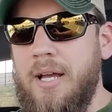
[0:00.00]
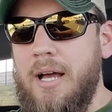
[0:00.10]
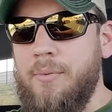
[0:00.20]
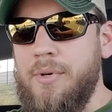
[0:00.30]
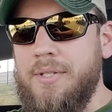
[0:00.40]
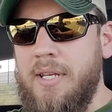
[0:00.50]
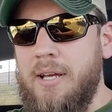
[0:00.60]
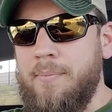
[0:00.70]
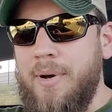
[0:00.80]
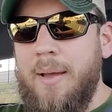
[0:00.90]
I got was
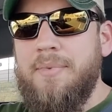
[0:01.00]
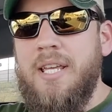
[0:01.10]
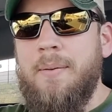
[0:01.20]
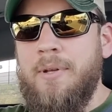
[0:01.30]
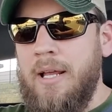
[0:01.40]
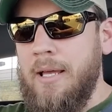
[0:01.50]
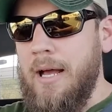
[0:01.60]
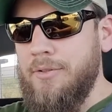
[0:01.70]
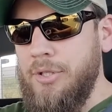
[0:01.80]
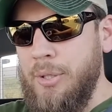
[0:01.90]
uh, pipe tape, and I
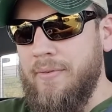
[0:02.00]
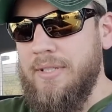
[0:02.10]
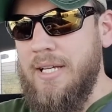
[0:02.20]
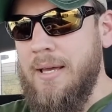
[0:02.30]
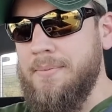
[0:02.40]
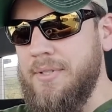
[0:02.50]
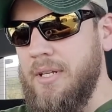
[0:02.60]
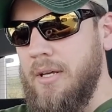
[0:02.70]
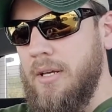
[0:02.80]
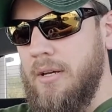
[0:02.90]
got two different
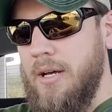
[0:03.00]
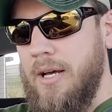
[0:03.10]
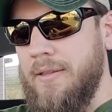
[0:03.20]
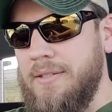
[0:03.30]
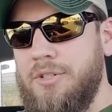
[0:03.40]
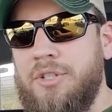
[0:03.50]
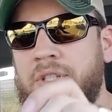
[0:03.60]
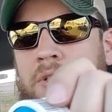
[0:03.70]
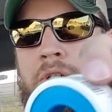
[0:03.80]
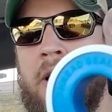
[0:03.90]
types. Uh, this is
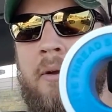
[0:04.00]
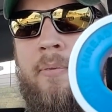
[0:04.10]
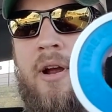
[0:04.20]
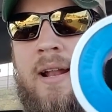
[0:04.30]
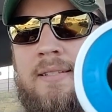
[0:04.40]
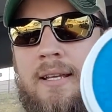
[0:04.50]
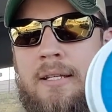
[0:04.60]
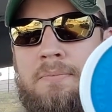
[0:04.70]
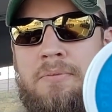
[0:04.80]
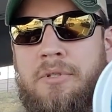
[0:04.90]
just a generic brand. It's
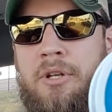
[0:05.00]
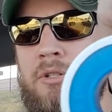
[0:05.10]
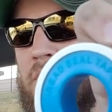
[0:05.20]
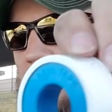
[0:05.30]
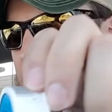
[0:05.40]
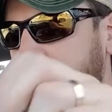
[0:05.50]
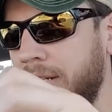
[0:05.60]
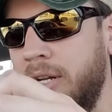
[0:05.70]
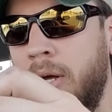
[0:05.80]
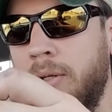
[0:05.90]
like a, you know, just less
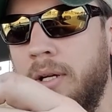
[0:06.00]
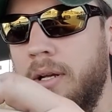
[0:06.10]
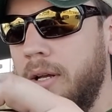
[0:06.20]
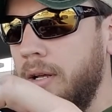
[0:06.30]
than a dollar.